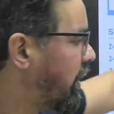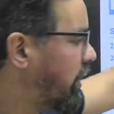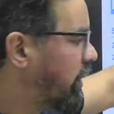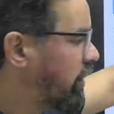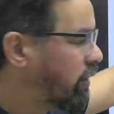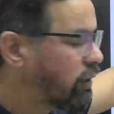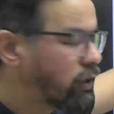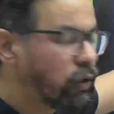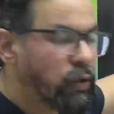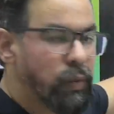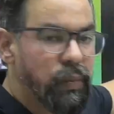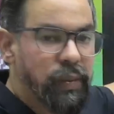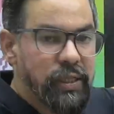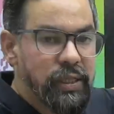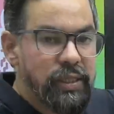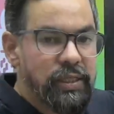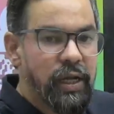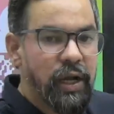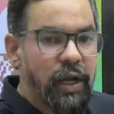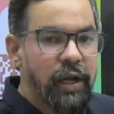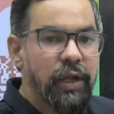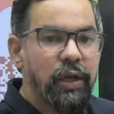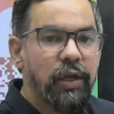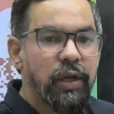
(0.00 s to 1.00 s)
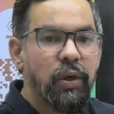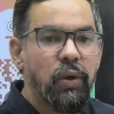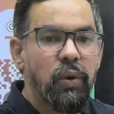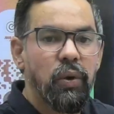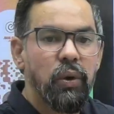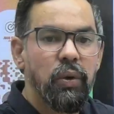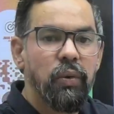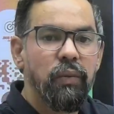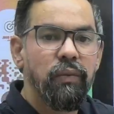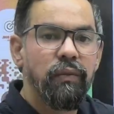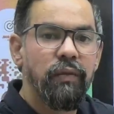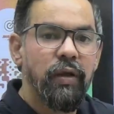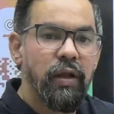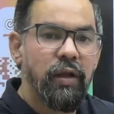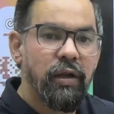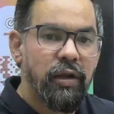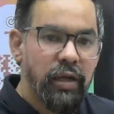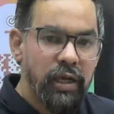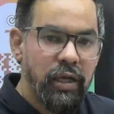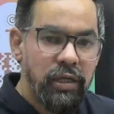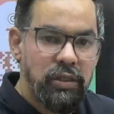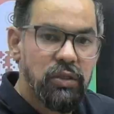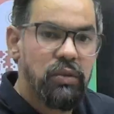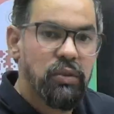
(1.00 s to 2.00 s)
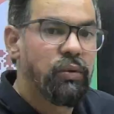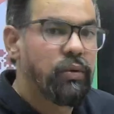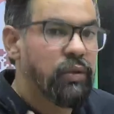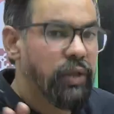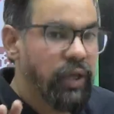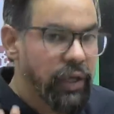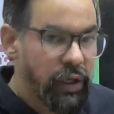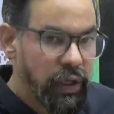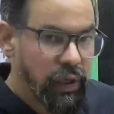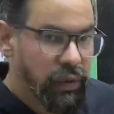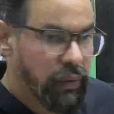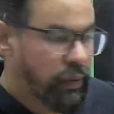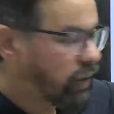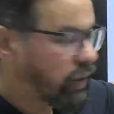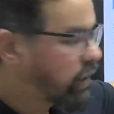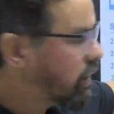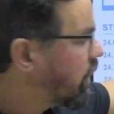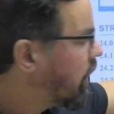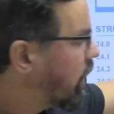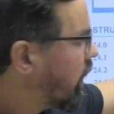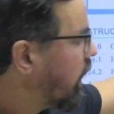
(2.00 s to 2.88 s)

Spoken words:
crore rupees, 30 crore will raise through the equity